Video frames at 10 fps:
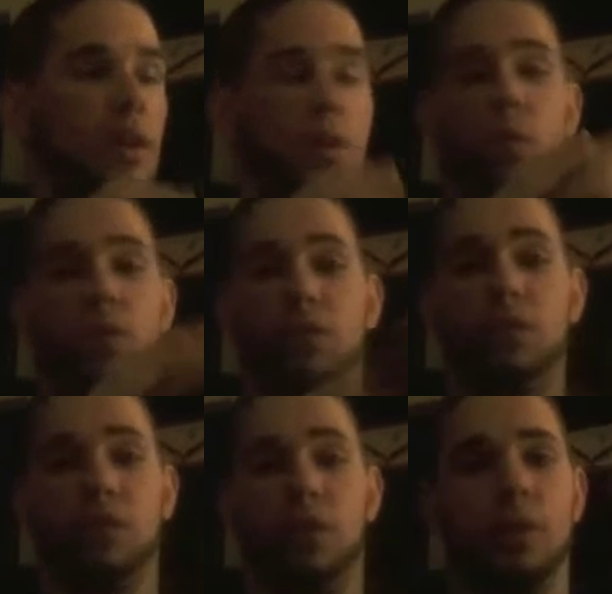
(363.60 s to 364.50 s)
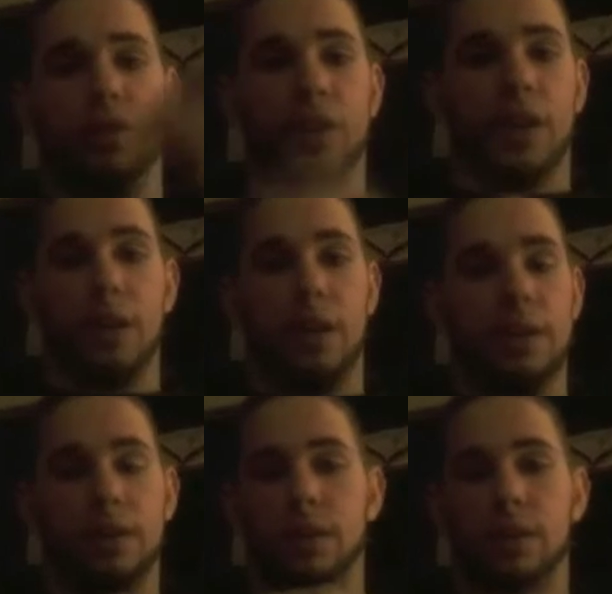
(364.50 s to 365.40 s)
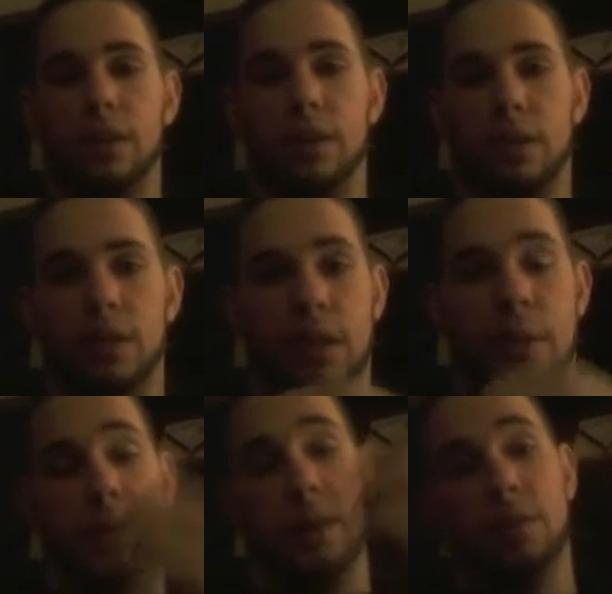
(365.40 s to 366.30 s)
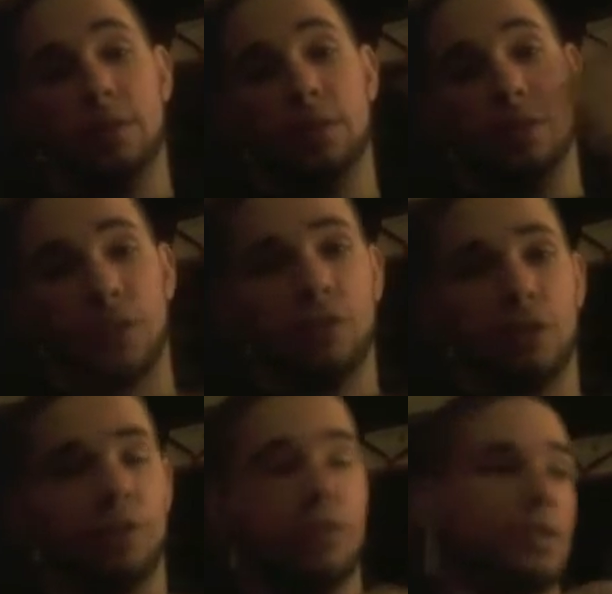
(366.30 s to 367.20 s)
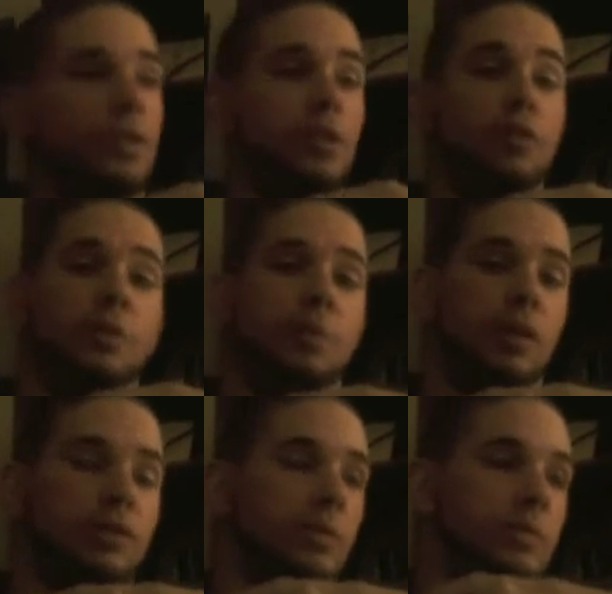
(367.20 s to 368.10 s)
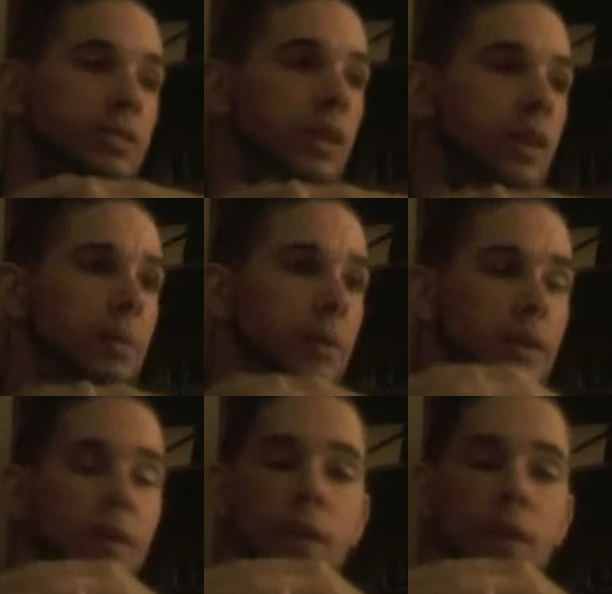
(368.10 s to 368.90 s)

which is encouraging. I mean, it's discouraging for Syracuse football, so I'm sorry, but